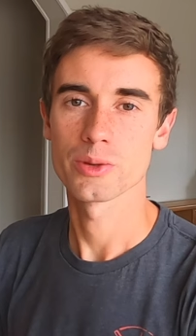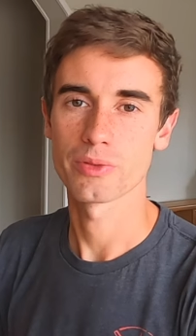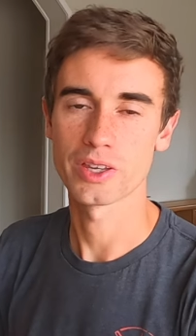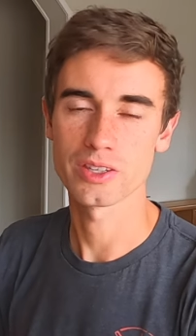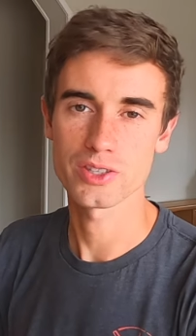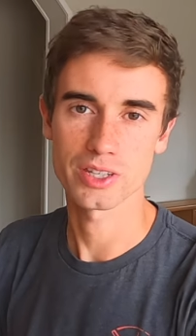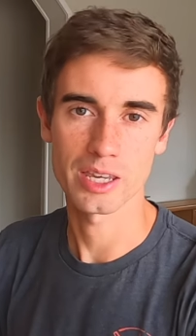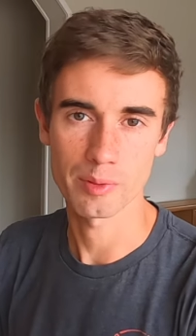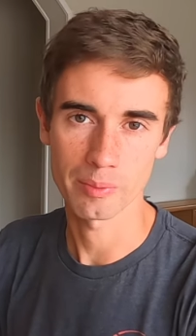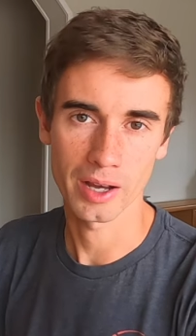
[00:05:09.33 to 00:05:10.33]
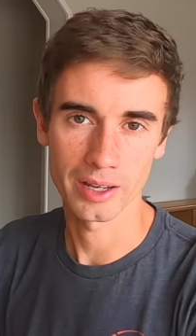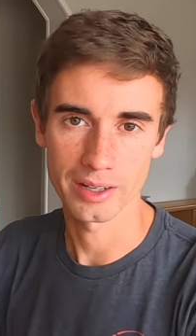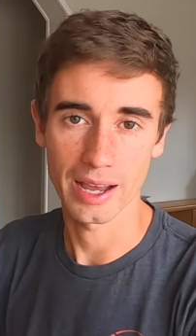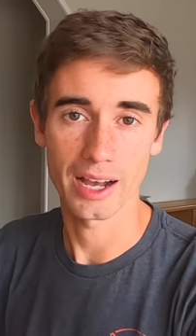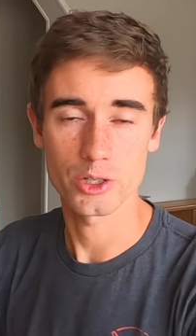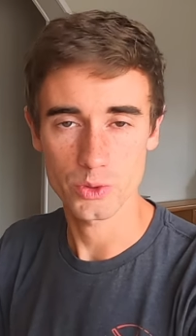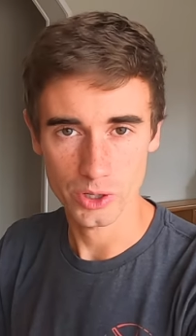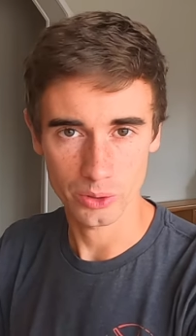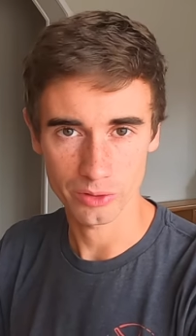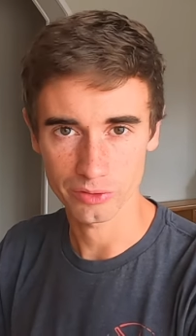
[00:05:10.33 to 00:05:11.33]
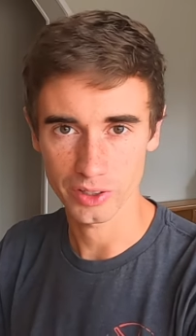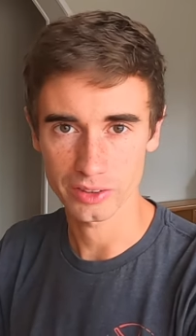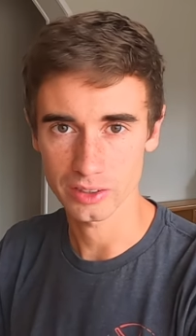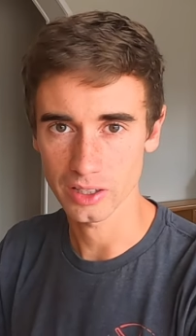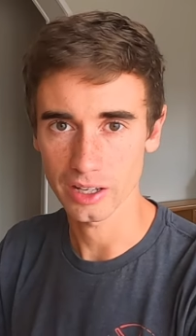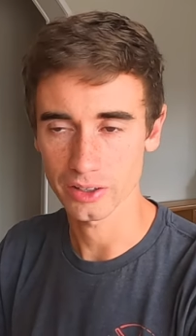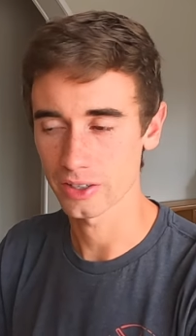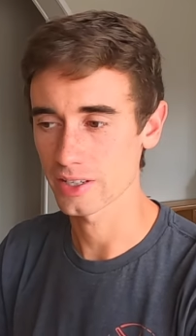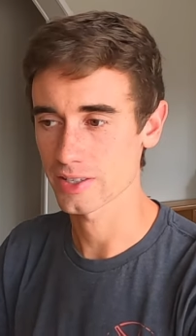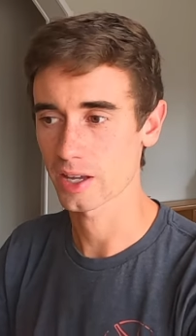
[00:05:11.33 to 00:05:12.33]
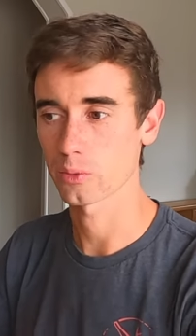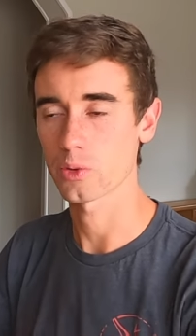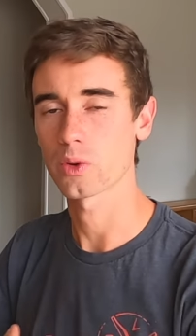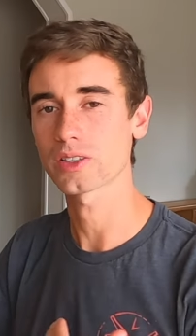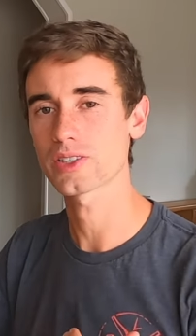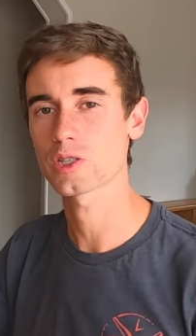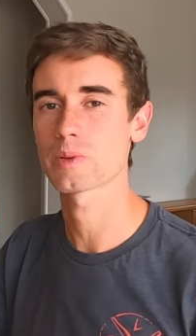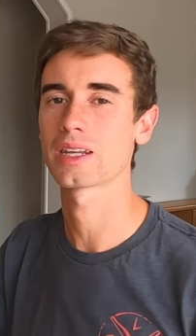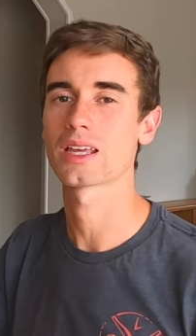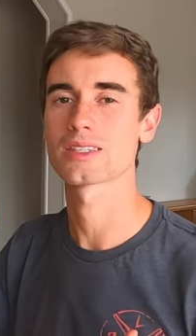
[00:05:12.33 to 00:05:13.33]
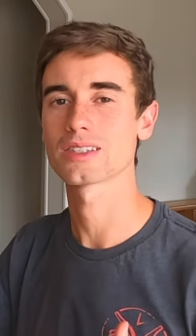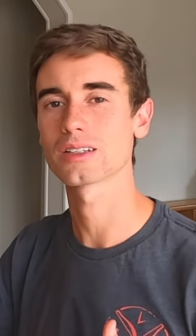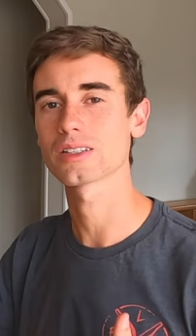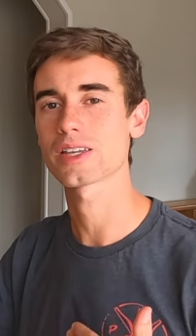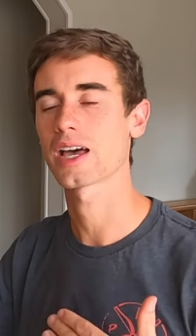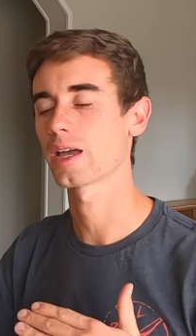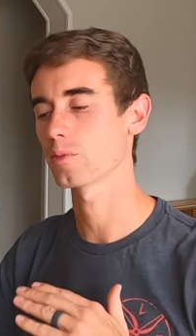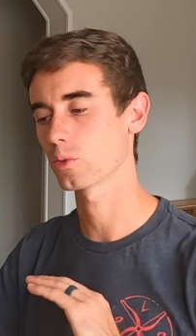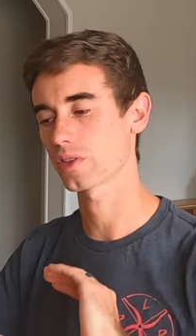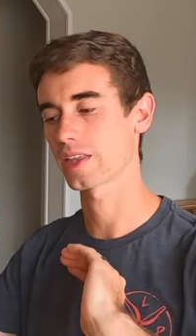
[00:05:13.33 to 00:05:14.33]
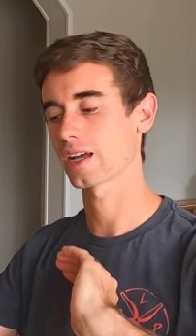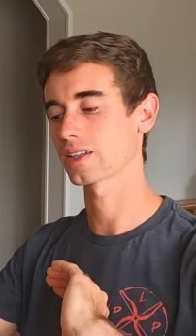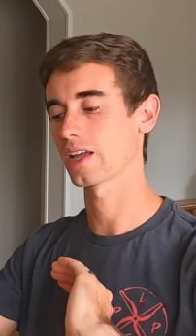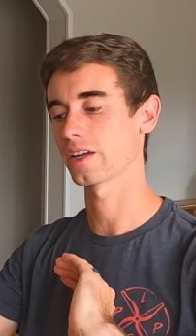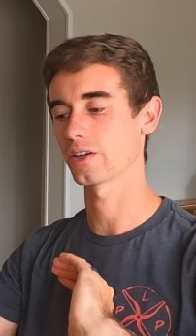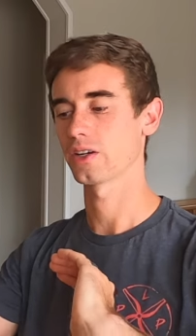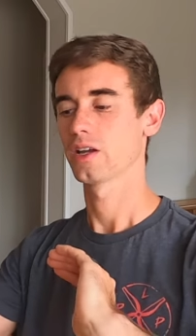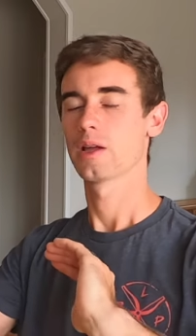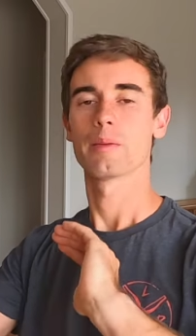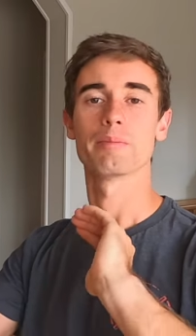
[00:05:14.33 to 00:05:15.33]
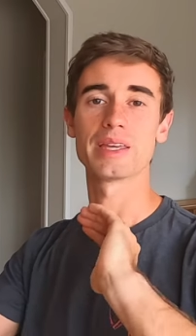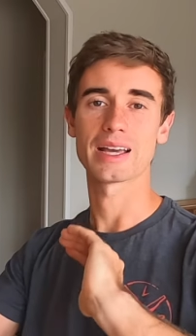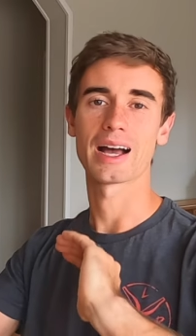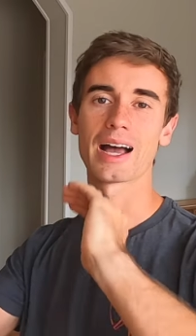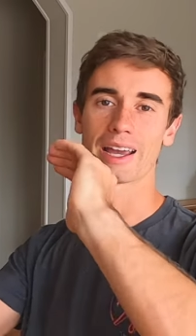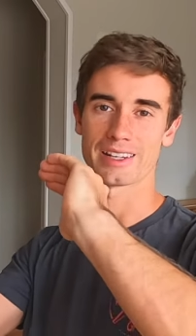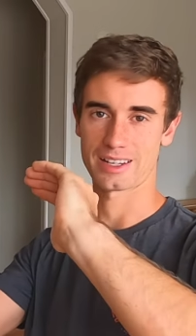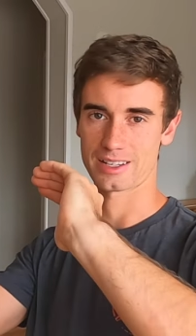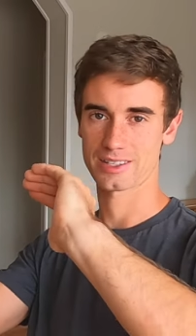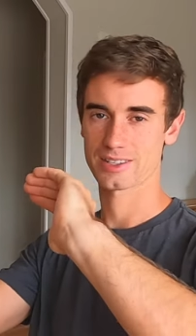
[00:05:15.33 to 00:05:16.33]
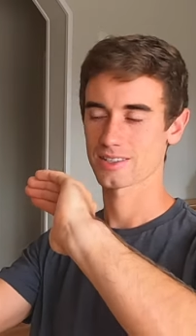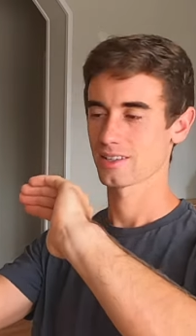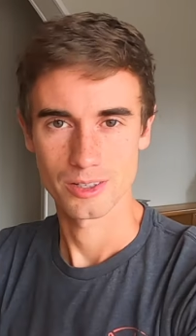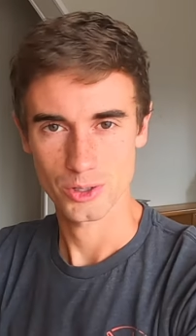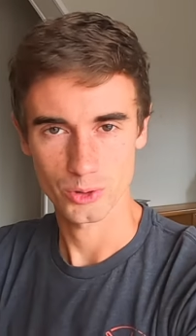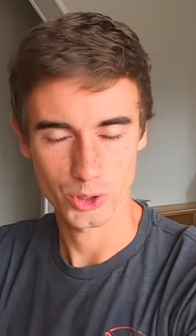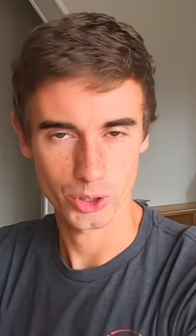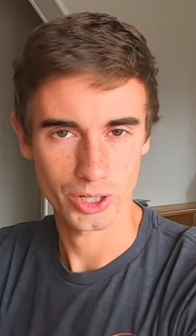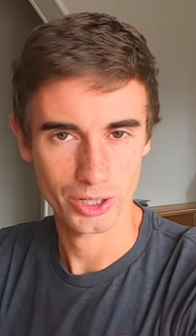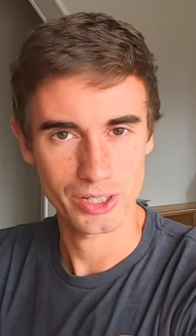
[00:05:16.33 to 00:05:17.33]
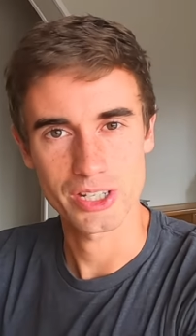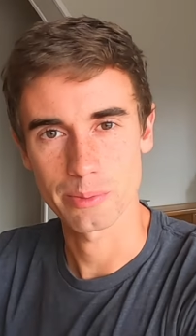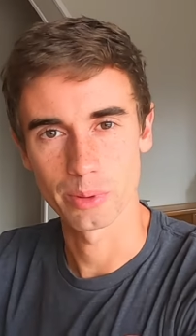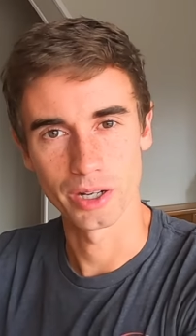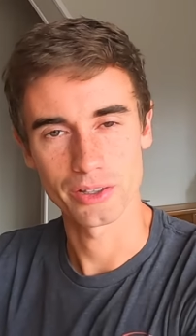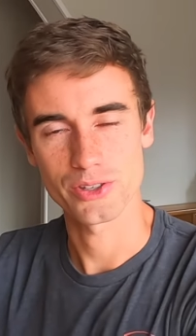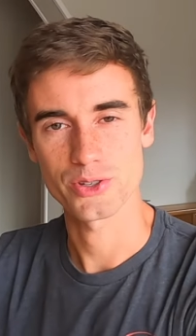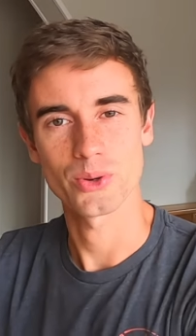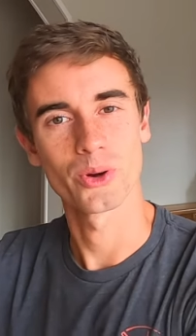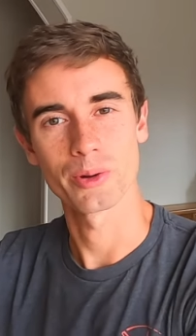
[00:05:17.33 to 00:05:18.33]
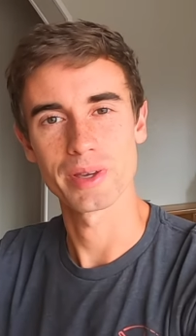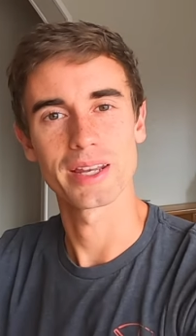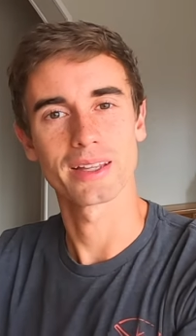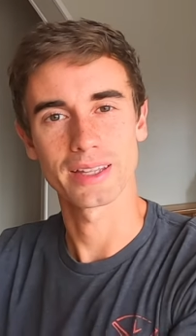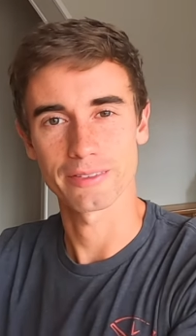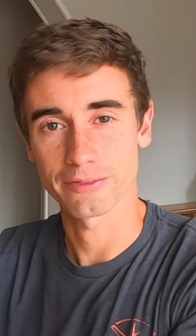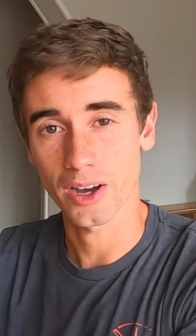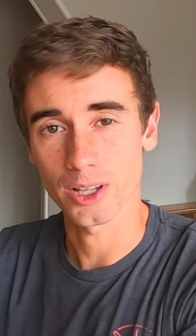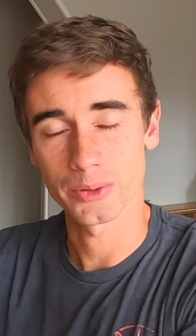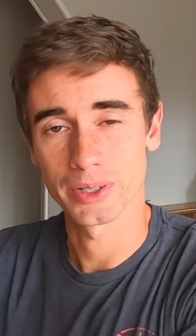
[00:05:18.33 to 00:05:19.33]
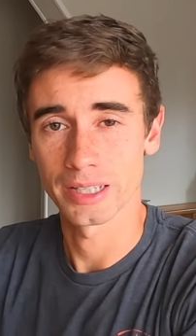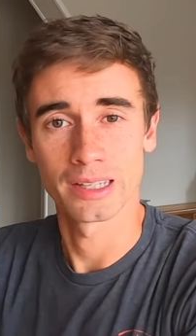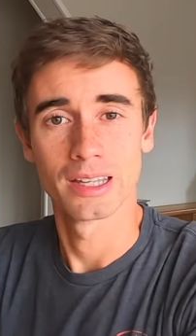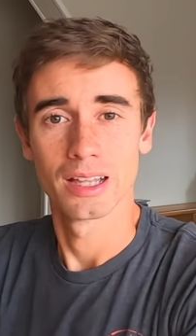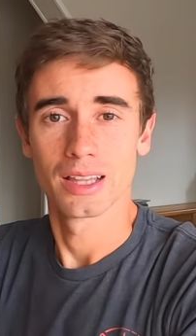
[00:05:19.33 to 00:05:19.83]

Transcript: Some things to keep in mind as we go to inflate the glider is that we want to spend as little time with that glider behind us. So during our deep breaths or immediately following,